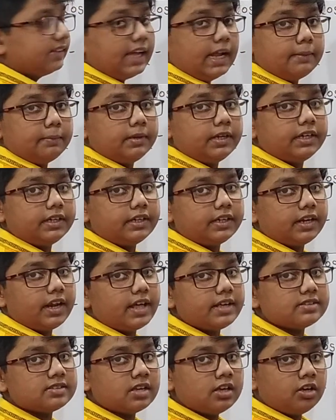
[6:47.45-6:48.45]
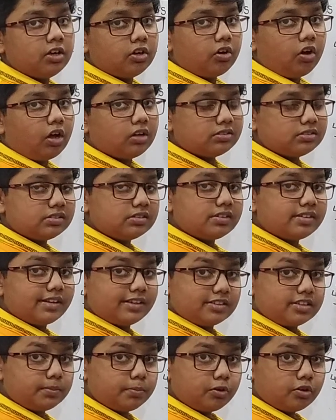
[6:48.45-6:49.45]
can be written as, cos is a
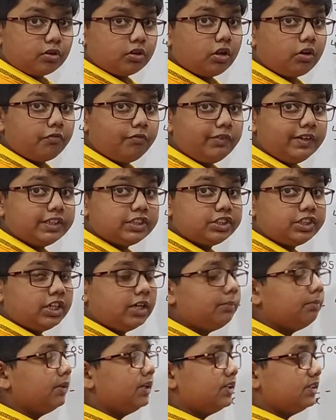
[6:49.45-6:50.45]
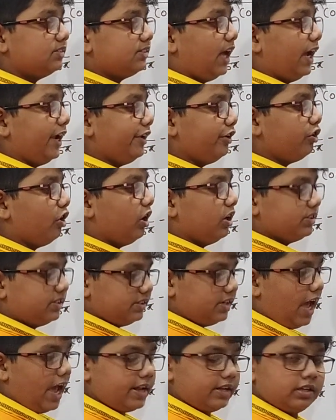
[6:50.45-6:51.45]
reciprocal of which term? Sin, cos,
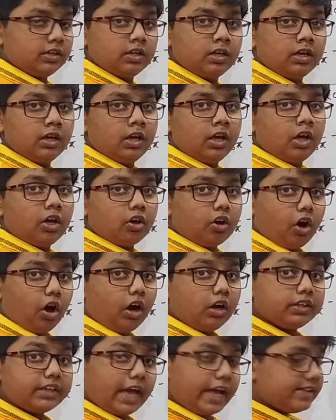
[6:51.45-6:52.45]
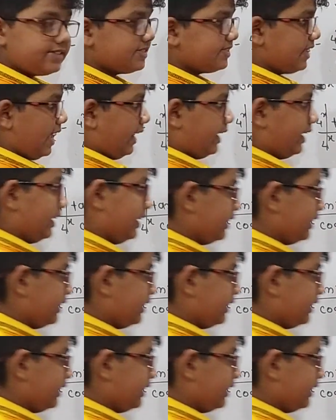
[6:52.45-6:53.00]
tan. Cot and sec.